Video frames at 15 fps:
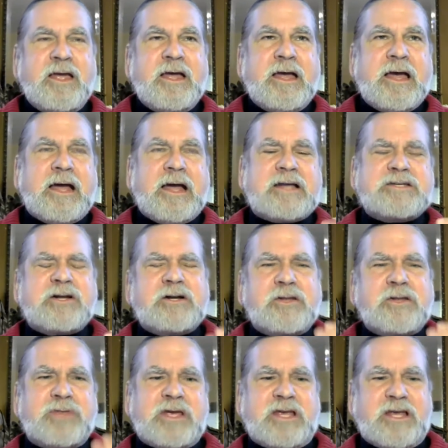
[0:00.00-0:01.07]
And I started
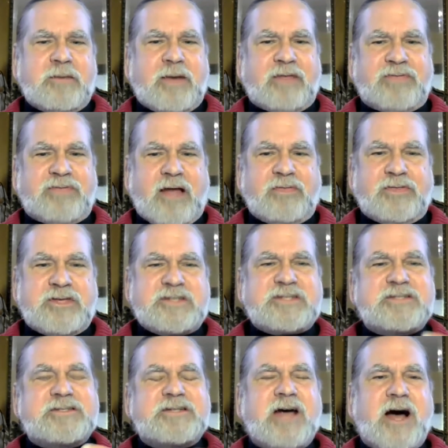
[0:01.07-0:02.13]
thinking about that.
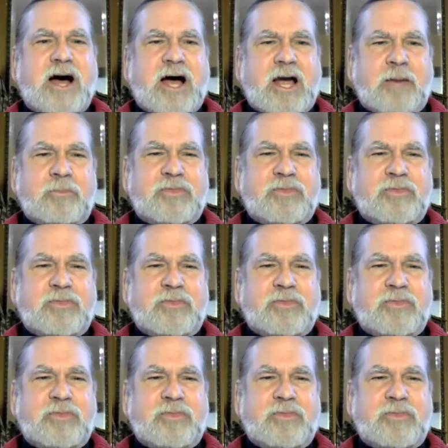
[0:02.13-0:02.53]
This time,